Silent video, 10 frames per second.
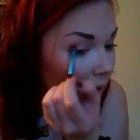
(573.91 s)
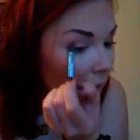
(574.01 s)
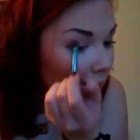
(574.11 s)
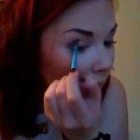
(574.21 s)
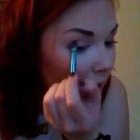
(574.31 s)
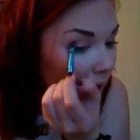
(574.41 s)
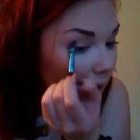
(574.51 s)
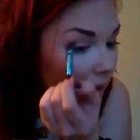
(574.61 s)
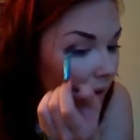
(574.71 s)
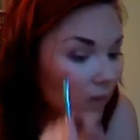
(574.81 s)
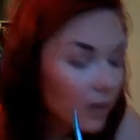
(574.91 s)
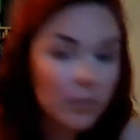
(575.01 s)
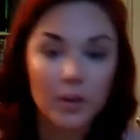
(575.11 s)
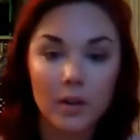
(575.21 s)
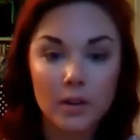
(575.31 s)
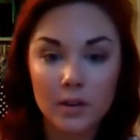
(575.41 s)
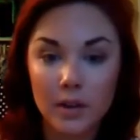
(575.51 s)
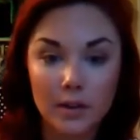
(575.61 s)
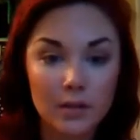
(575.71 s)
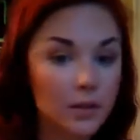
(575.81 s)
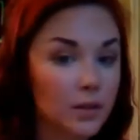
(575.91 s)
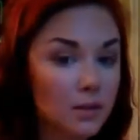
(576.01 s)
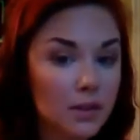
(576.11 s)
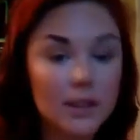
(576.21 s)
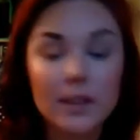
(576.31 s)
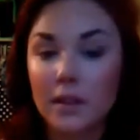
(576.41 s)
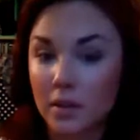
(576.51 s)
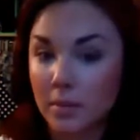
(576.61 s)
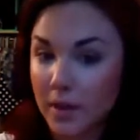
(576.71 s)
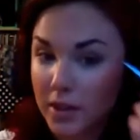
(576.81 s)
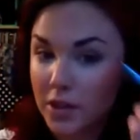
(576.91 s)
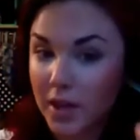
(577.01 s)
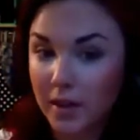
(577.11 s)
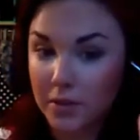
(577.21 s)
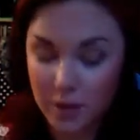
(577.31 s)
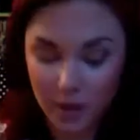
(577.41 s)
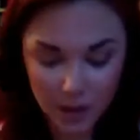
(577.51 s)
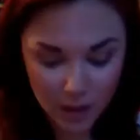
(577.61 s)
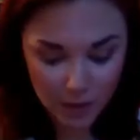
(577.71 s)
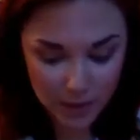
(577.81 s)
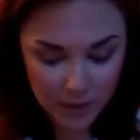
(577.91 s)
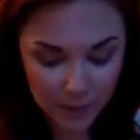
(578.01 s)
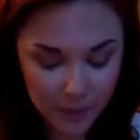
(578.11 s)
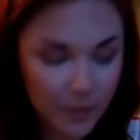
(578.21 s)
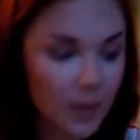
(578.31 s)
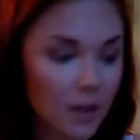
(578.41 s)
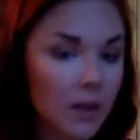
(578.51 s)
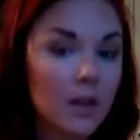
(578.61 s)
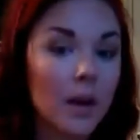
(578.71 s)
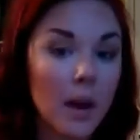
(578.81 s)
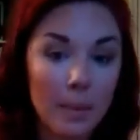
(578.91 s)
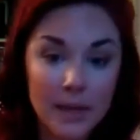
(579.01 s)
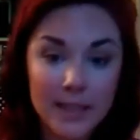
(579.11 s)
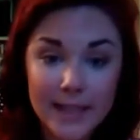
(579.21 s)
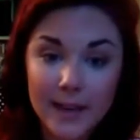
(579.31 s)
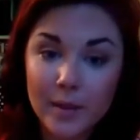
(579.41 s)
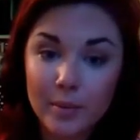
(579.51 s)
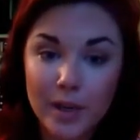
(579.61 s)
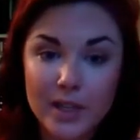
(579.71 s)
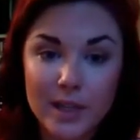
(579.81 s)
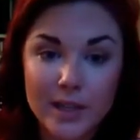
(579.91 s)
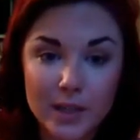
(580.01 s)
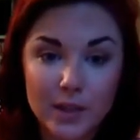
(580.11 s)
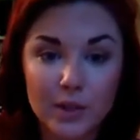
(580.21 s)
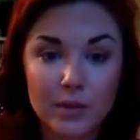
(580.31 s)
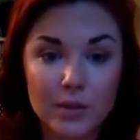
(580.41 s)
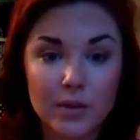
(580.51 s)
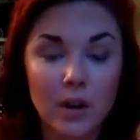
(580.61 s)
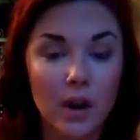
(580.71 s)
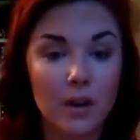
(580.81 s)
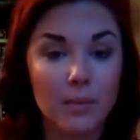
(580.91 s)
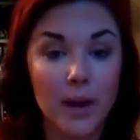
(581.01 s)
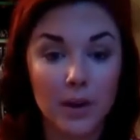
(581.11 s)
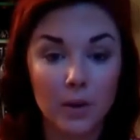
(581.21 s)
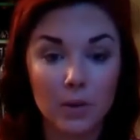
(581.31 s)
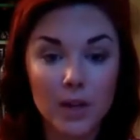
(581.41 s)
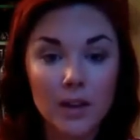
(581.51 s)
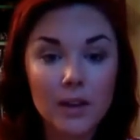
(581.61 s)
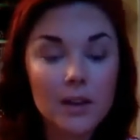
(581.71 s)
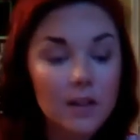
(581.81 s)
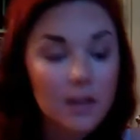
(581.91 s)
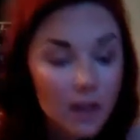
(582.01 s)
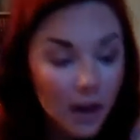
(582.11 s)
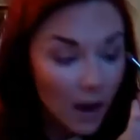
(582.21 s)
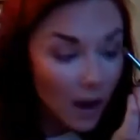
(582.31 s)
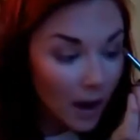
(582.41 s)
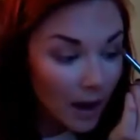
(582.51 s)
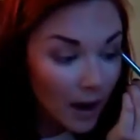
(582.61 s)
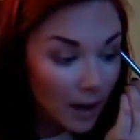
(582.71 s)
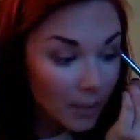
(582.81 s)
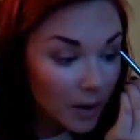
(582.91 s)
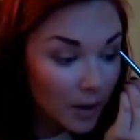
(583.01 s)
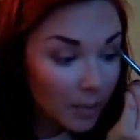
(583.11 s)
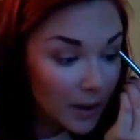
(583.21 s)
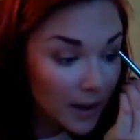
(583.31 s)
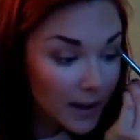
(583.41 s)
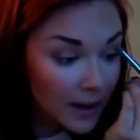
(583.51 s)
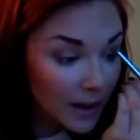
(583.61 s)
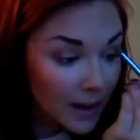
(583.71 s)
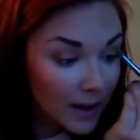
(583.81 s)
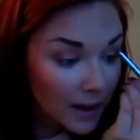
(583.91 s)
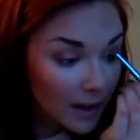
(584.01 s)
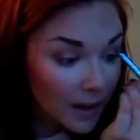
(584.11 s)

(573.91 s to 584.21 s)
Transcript: Maybe add a little bit more. Okay, so you can see a little bit of the shadow starting to come in. I'm going to take the brush I just used on my gold color, and I'm going to blend it in,